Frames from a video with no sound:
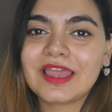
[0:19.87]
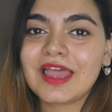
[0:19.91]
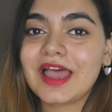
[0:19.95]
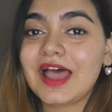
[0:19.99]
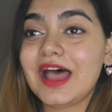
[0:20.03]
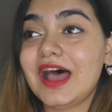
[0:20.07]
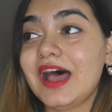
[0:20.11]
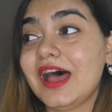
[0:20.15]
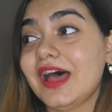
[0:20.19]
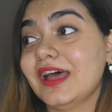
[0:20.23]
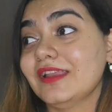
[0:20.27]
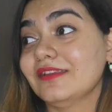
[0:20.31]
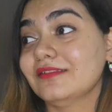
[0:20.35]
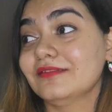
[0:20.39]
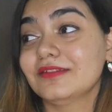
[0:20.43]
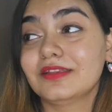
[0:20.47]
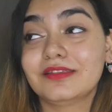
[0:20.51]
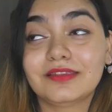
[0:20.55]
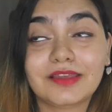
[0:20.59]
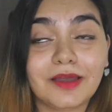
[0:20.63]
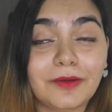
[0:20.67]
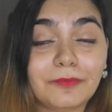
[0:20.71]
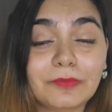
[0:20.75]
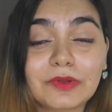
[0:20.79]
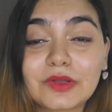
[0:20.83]
and
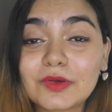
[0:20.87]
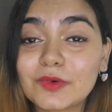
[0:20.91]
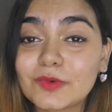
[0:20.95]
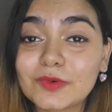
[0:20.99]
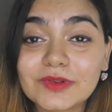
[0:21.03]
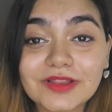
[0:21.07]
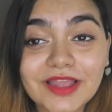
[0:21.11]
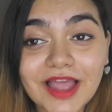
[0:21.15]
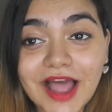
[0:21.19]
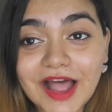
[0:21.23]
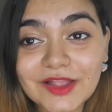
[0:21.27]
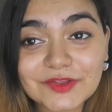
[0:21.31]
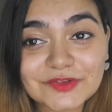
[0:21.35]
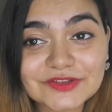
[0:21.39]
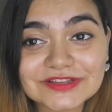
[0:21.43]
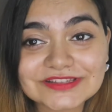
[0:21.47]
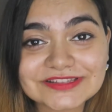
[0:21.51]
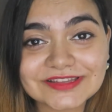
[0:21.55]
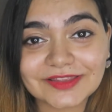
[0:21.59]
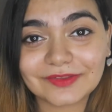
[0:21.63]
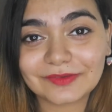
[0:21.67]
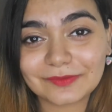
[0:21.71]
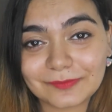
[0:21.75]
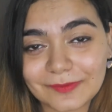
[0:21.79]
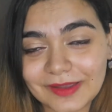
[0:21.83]
some cool gadgets
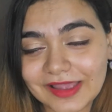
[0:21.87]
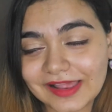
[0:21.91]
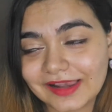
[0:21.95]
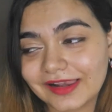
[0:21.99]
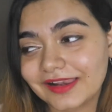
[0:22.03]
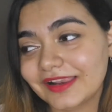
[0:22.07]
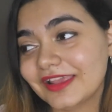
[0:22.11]
as well.